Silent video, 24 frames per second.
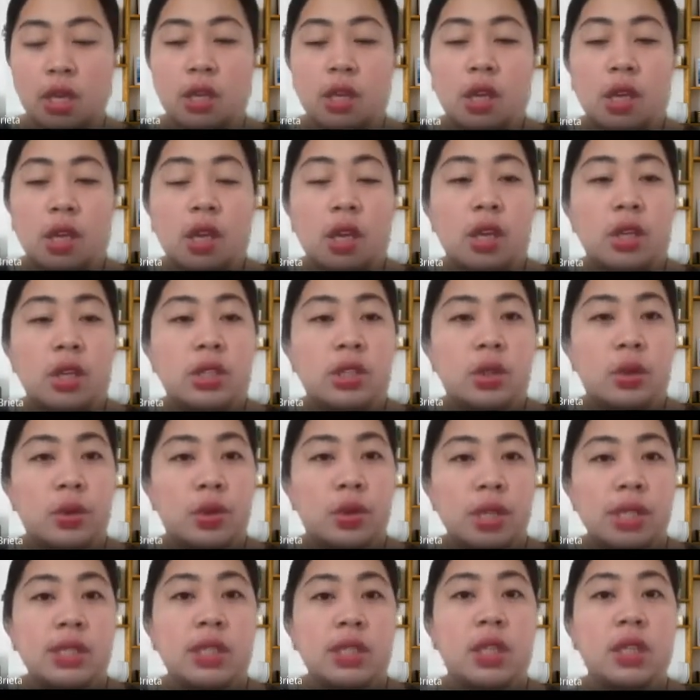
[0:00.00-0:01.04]
so these are
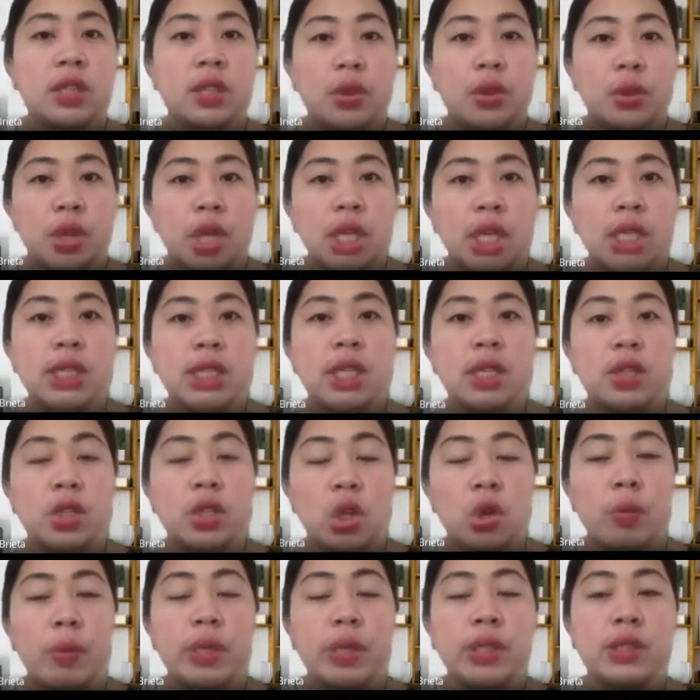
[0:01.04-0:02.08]
the things that you
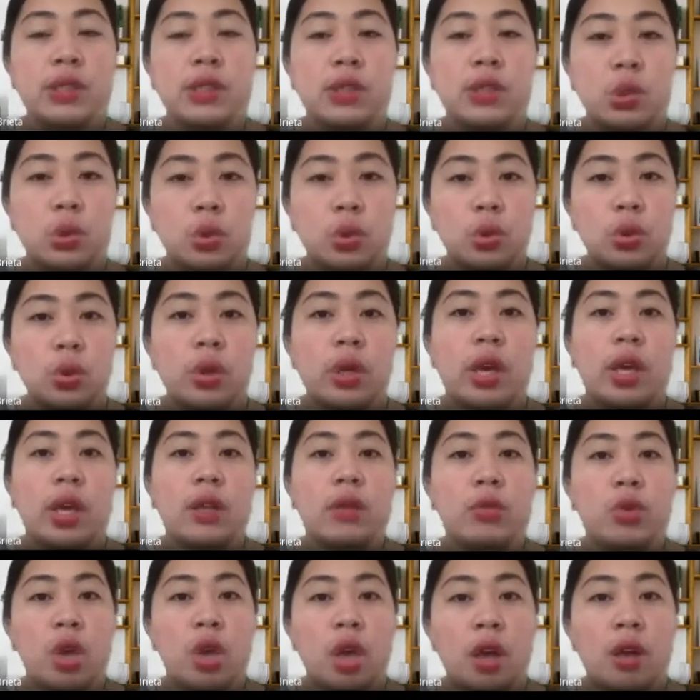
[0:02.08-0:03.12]
must do and you
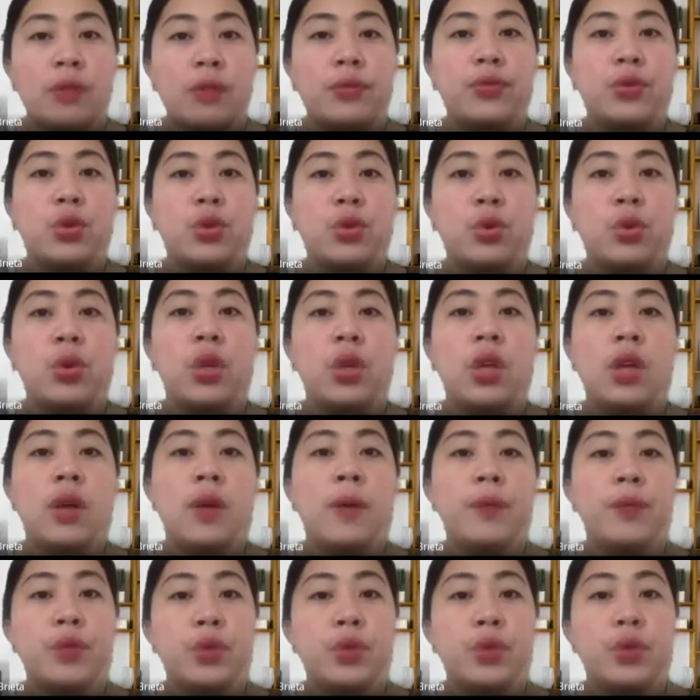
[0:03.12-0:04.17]
have to
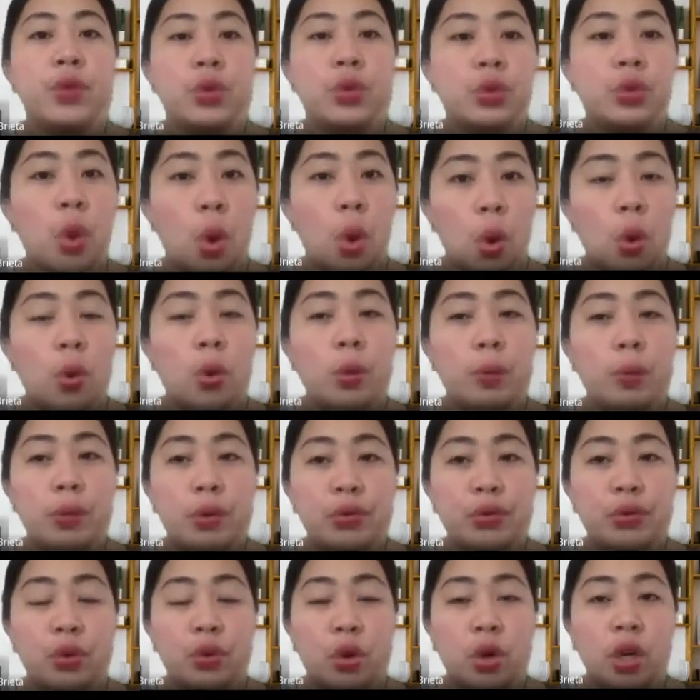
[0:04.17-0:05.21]
know
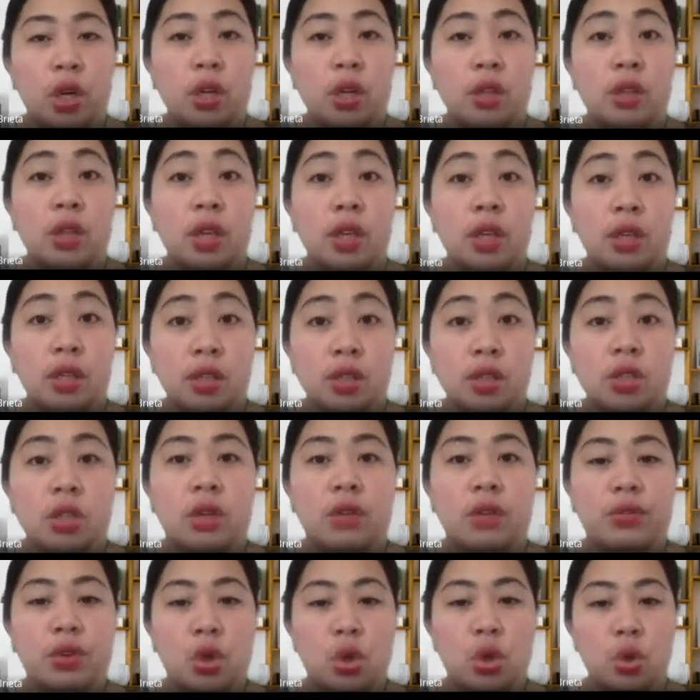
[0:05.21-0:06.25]
before the
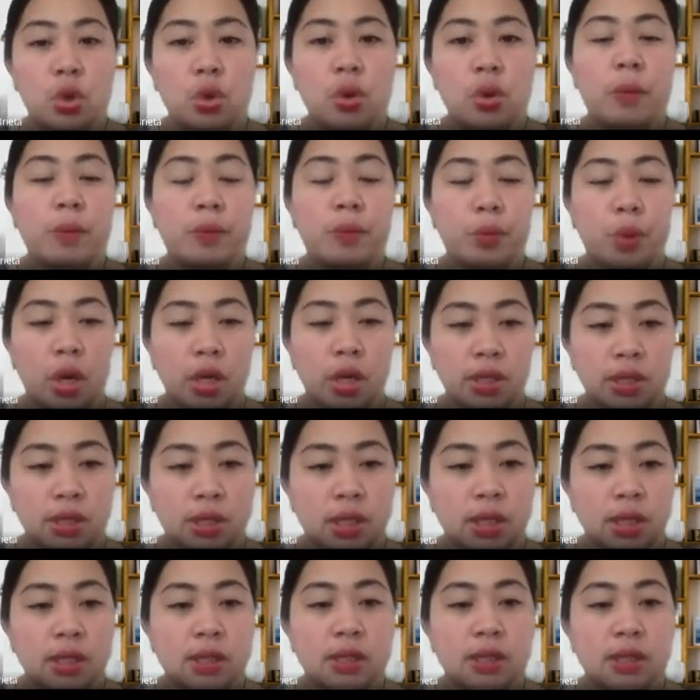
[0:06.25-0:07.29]
interview
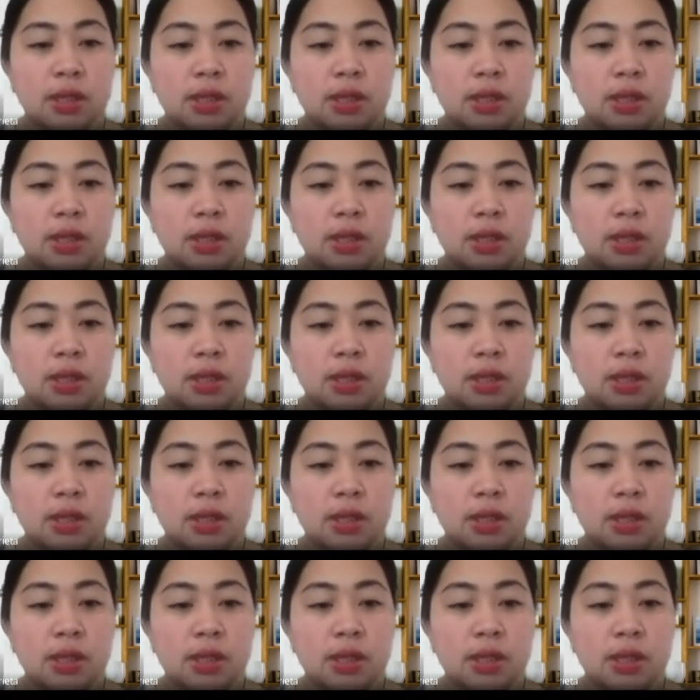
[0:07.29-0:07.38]
process.